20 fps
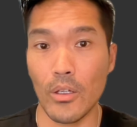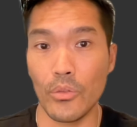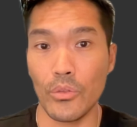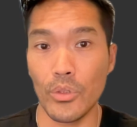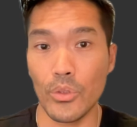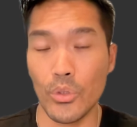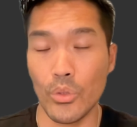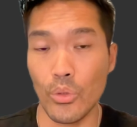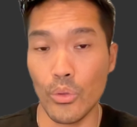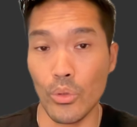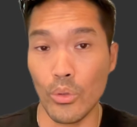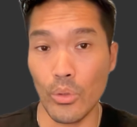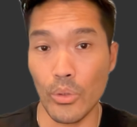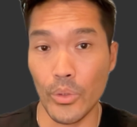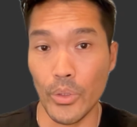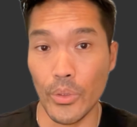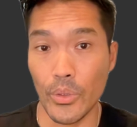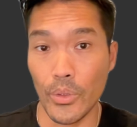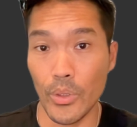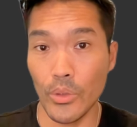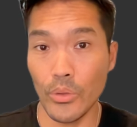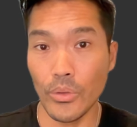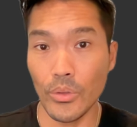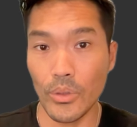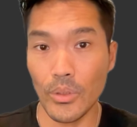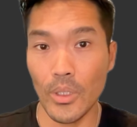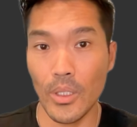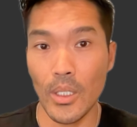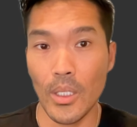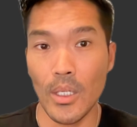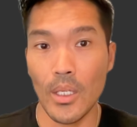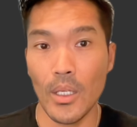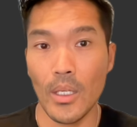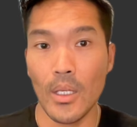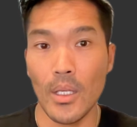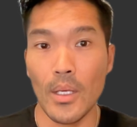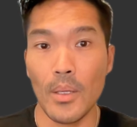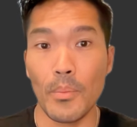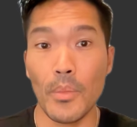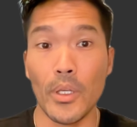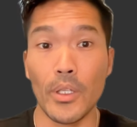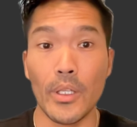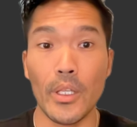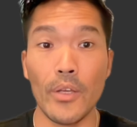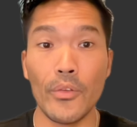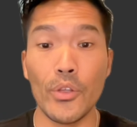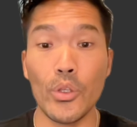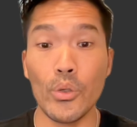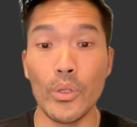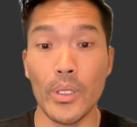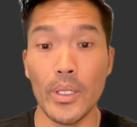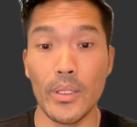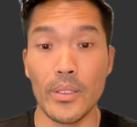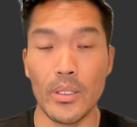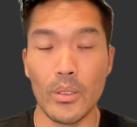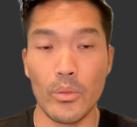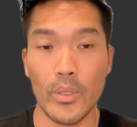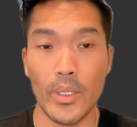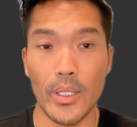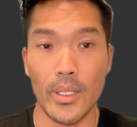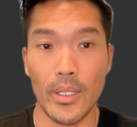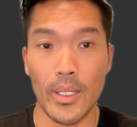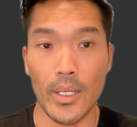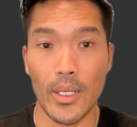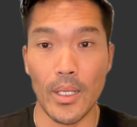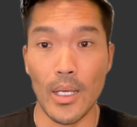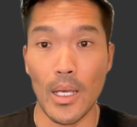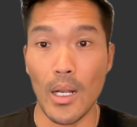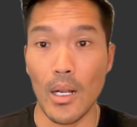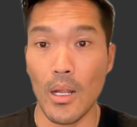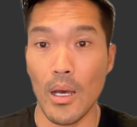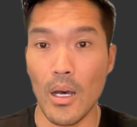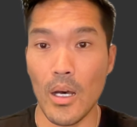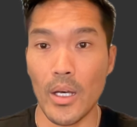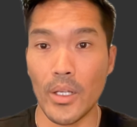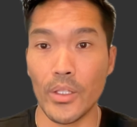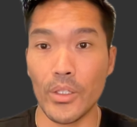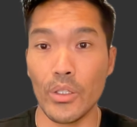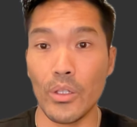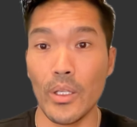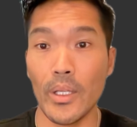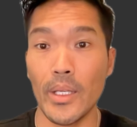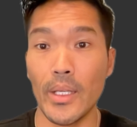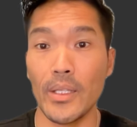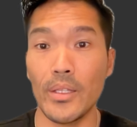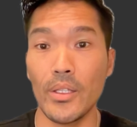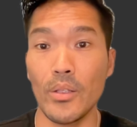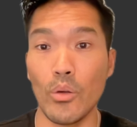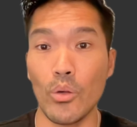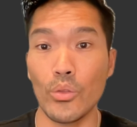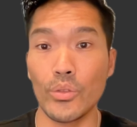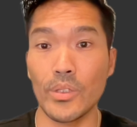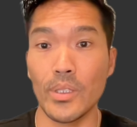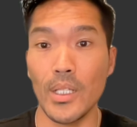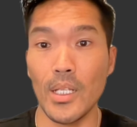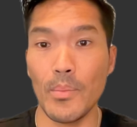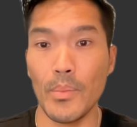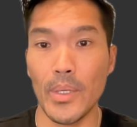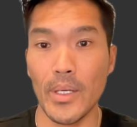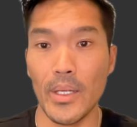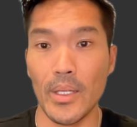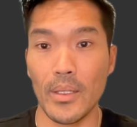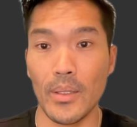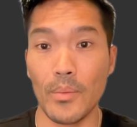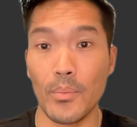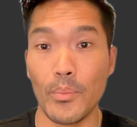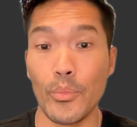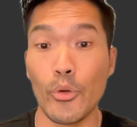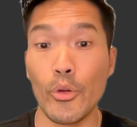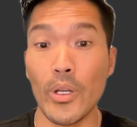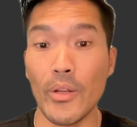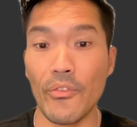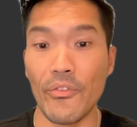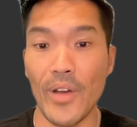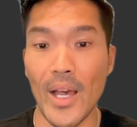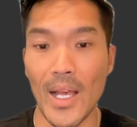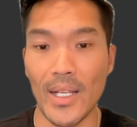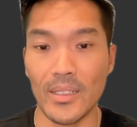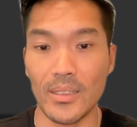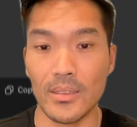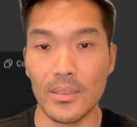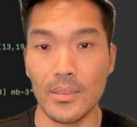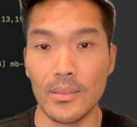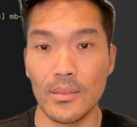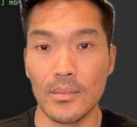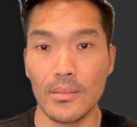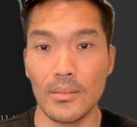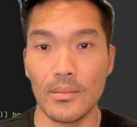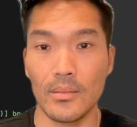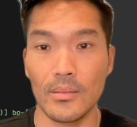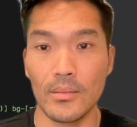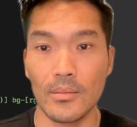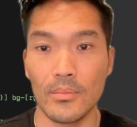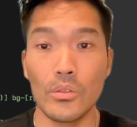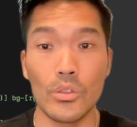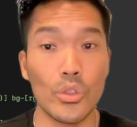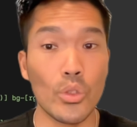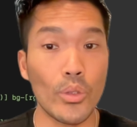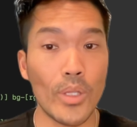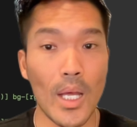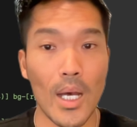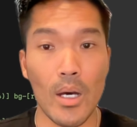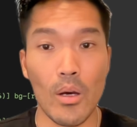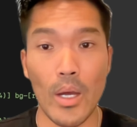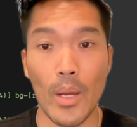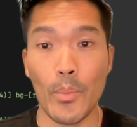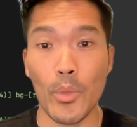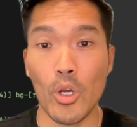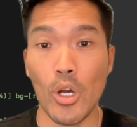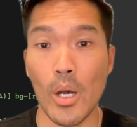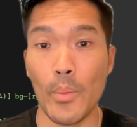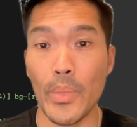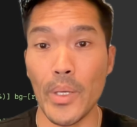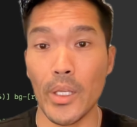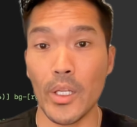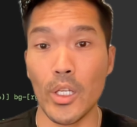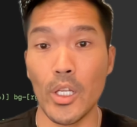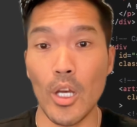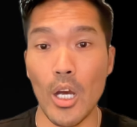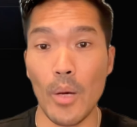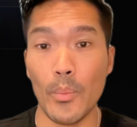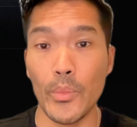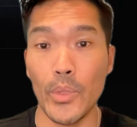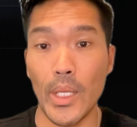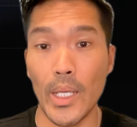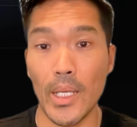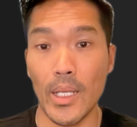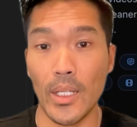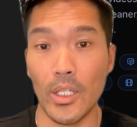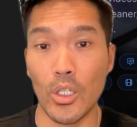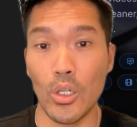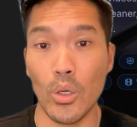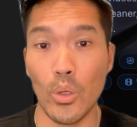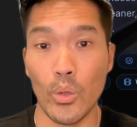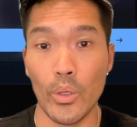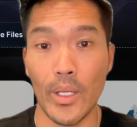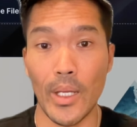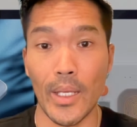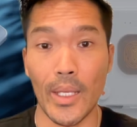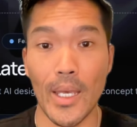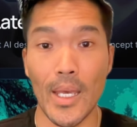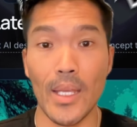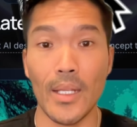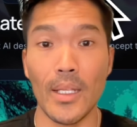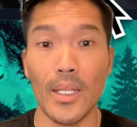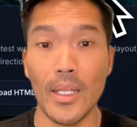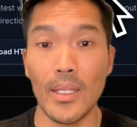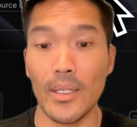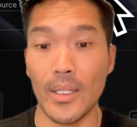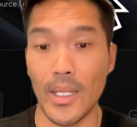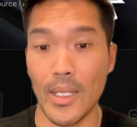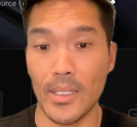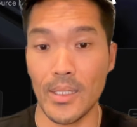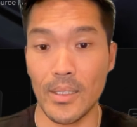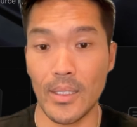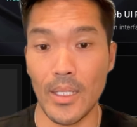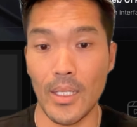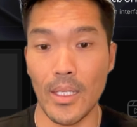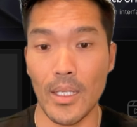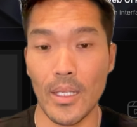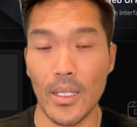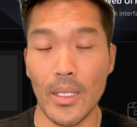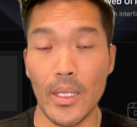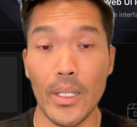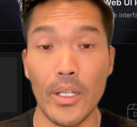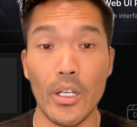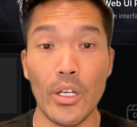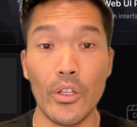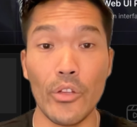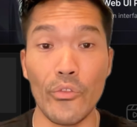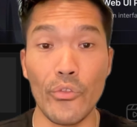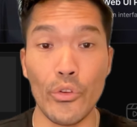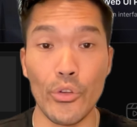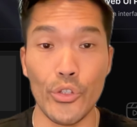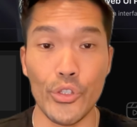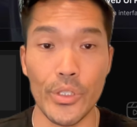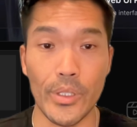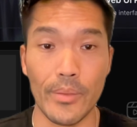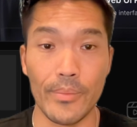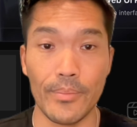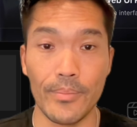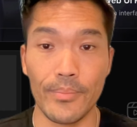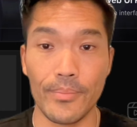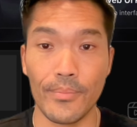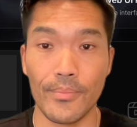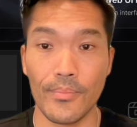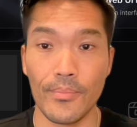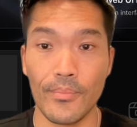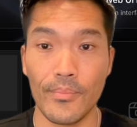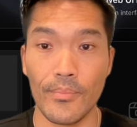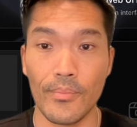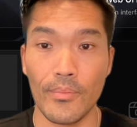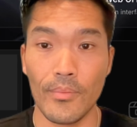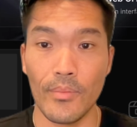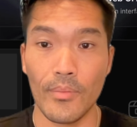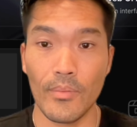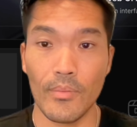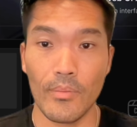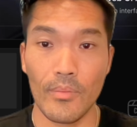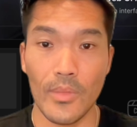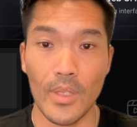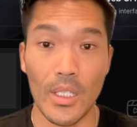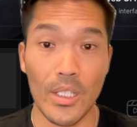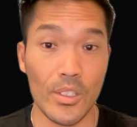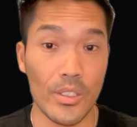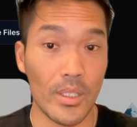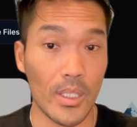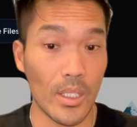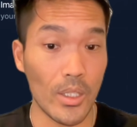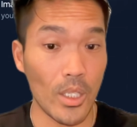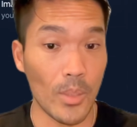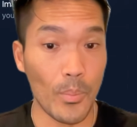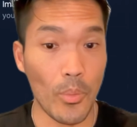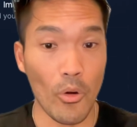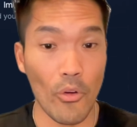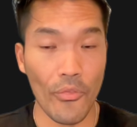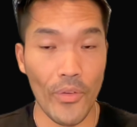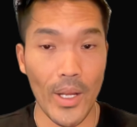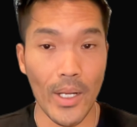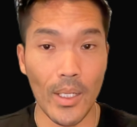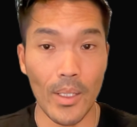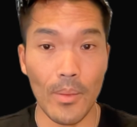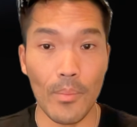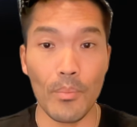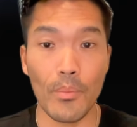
on the tool you use, but if you're iterating a lot, you'll hit those limits pretty fast. So now I'm copying the updated code again and testing another version. Still not perfect,